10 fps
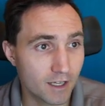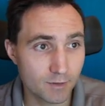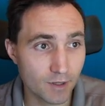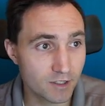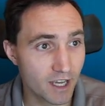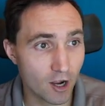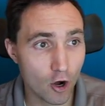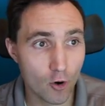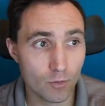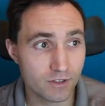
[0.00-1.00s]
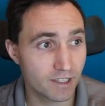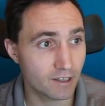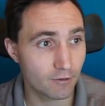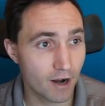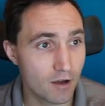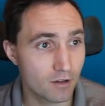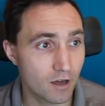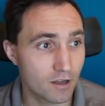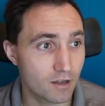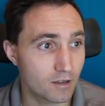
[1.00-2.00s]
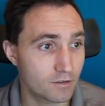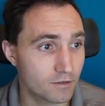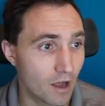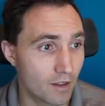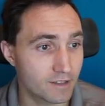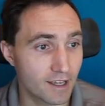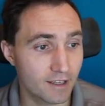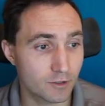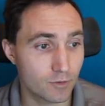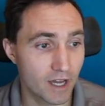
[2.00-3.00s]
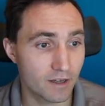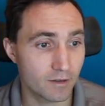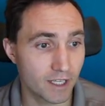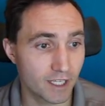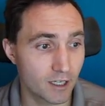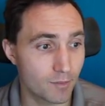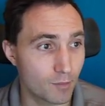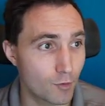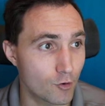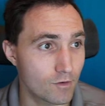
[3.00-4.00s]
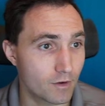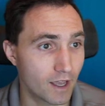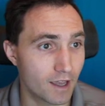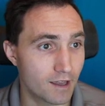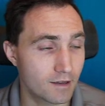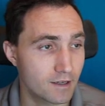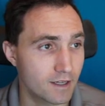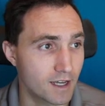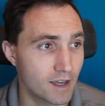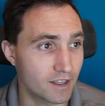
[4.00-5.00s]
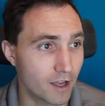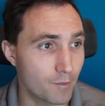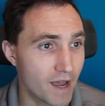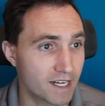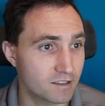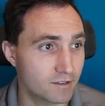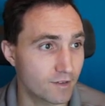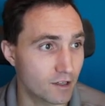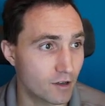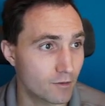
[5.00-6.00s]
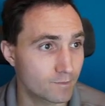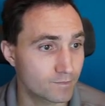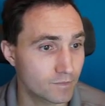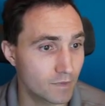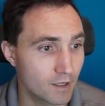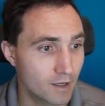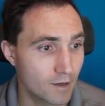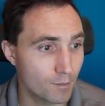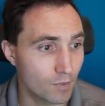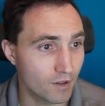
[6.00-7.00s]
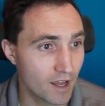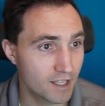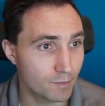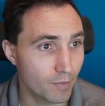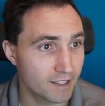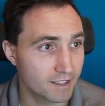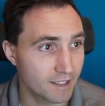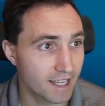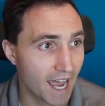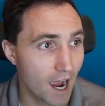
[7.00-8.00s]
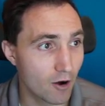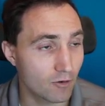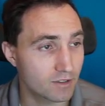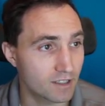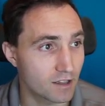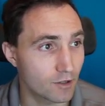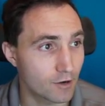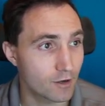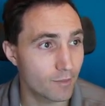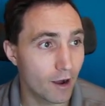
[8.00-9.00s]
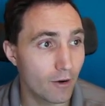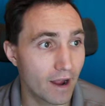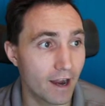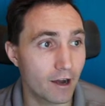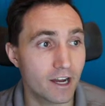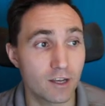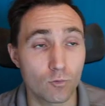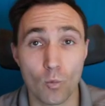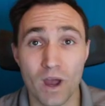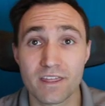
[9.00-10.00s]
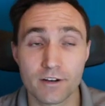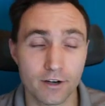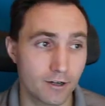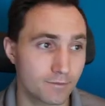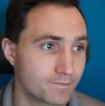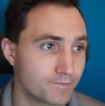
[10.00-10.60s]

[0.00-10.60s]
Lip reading: Especially at home, we're sitting around a lot of the day, so we gotta get up and move, okay? And then come back to this video. But let's bust this out and learn about air and weather.